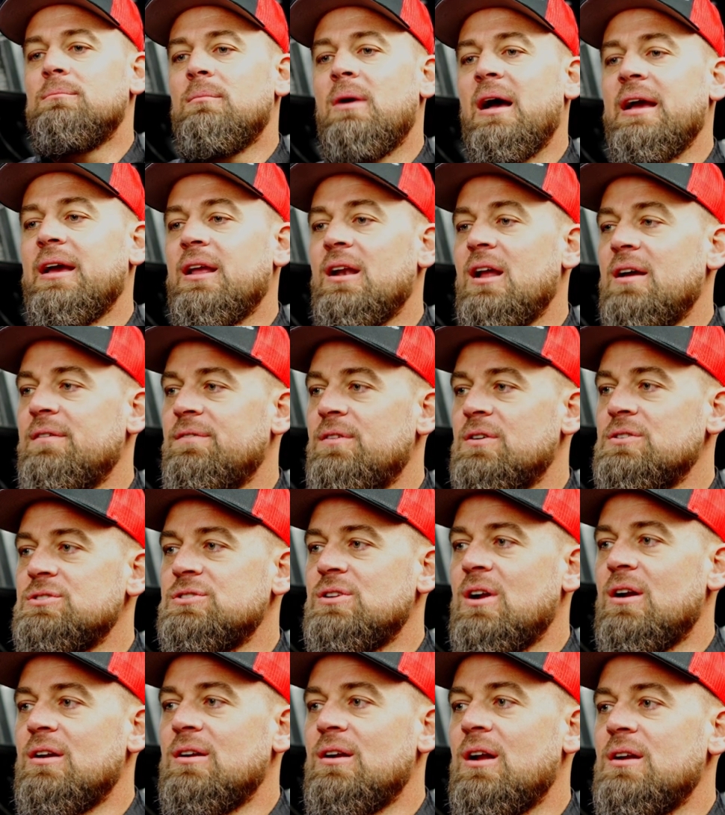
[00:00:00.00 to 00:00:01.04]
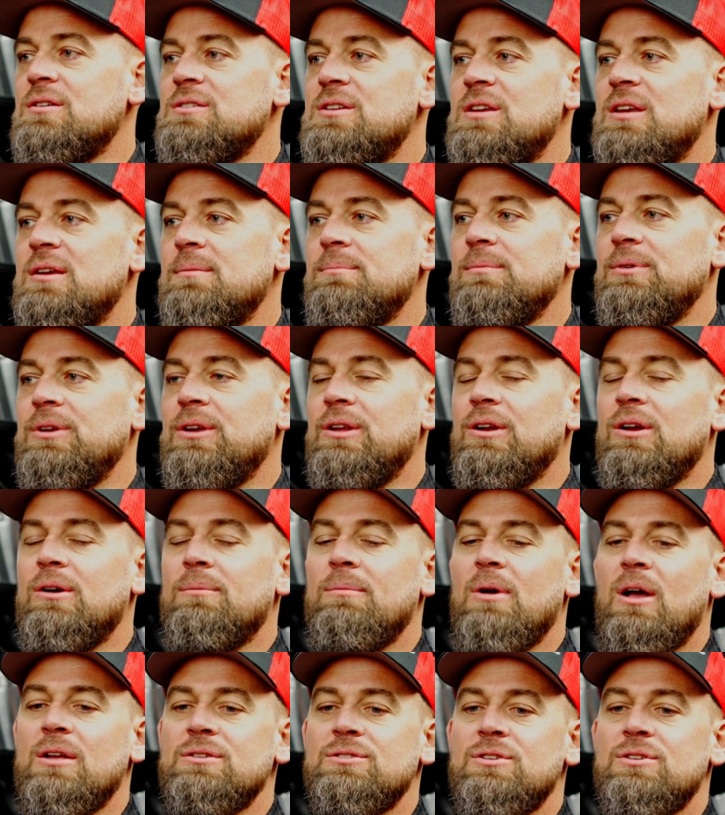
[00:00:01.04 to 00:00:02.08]
Mike and I first started our team,
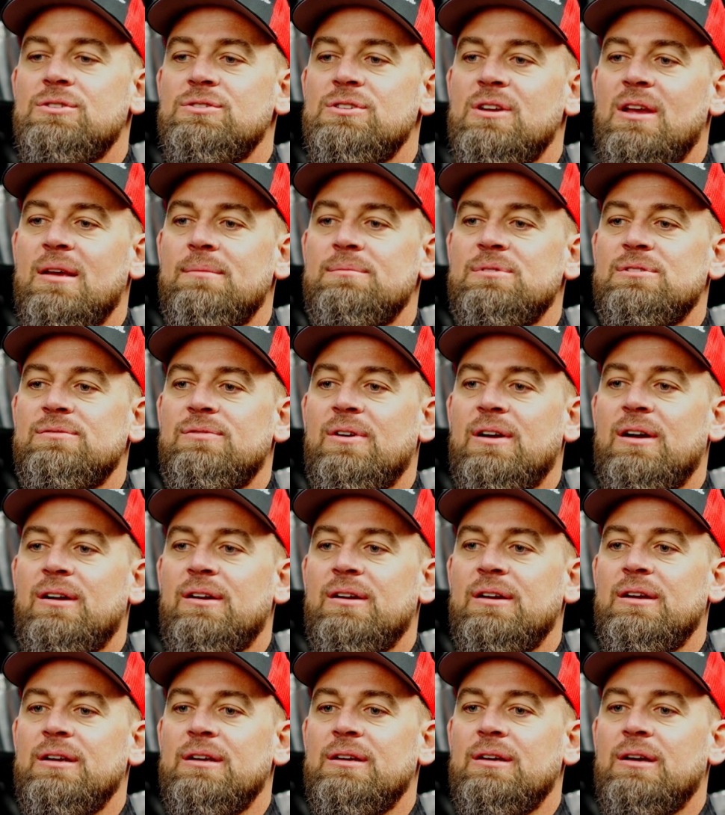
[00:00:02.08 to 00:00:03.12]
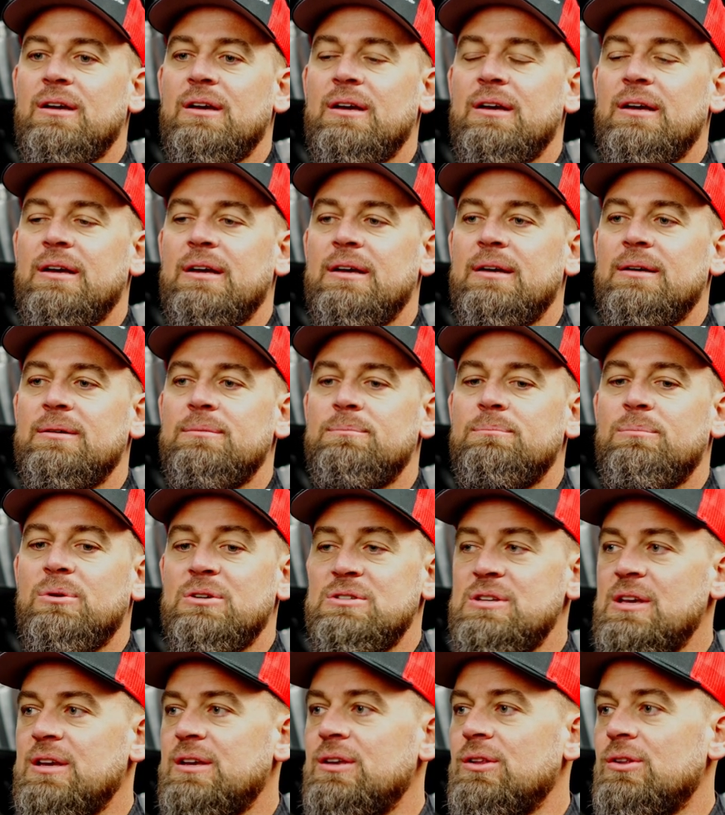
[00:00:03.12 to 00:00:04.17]
Monster Jam is very
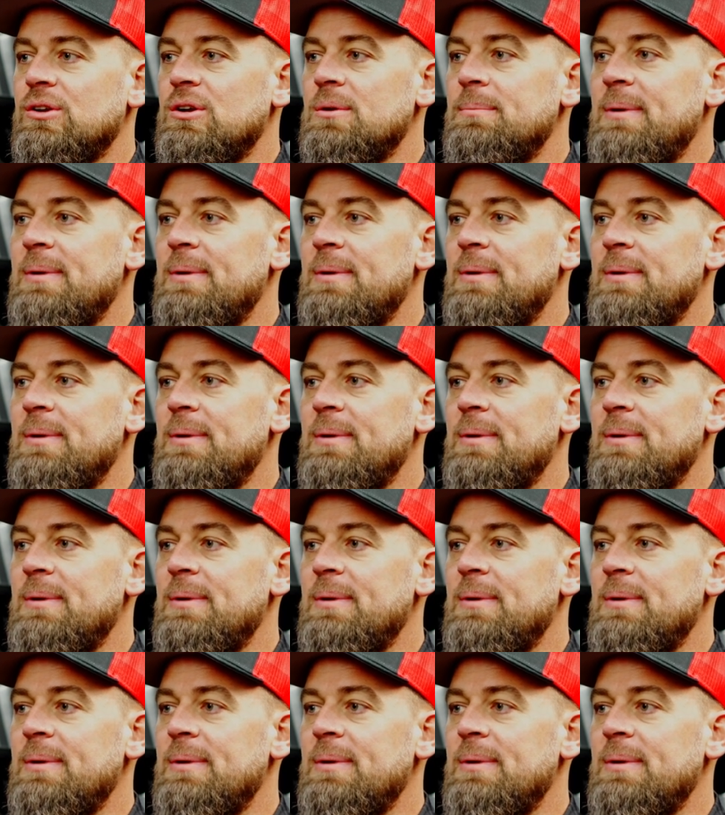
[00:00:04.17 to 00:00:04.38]
particular